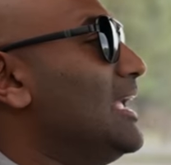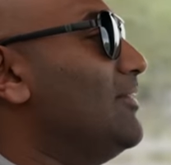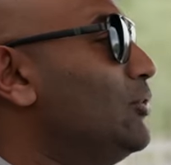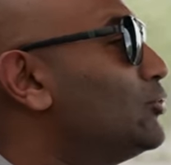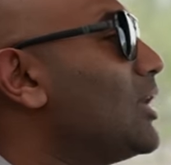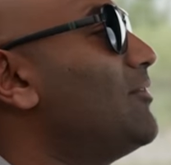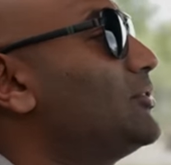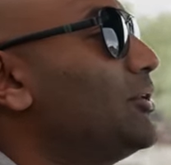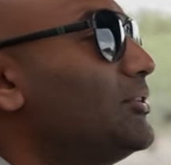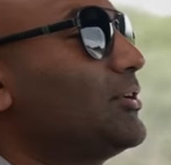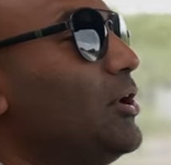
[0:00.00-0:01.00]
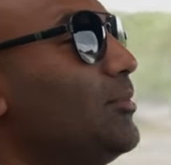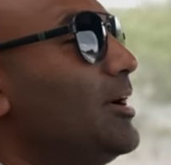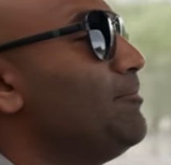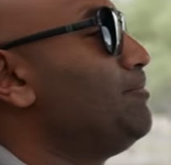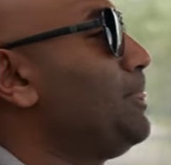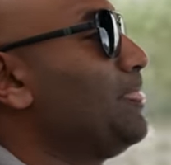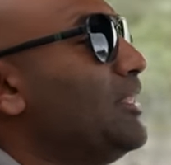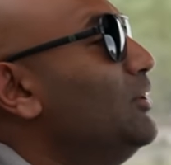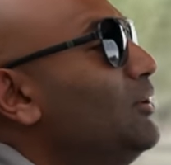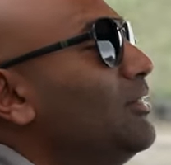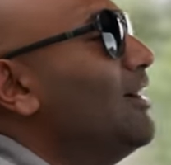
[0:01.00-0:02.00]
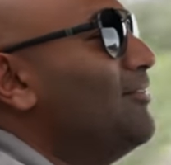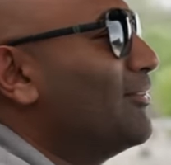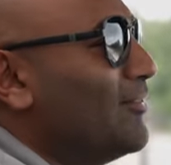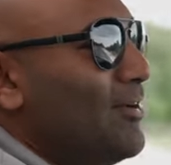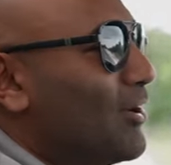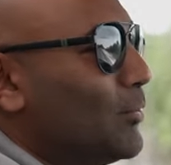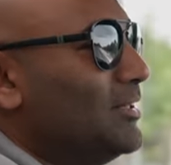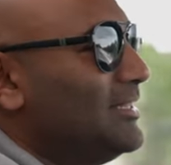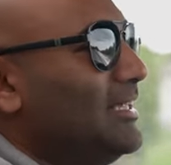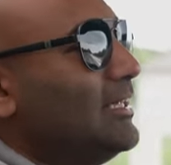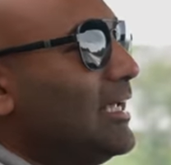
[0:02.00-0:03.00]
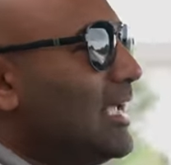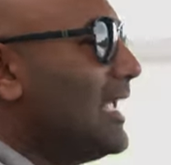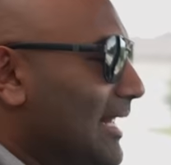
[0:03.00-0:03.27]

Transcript: If you drive a Toyota Tacoma, you'll love the Rivian R1T.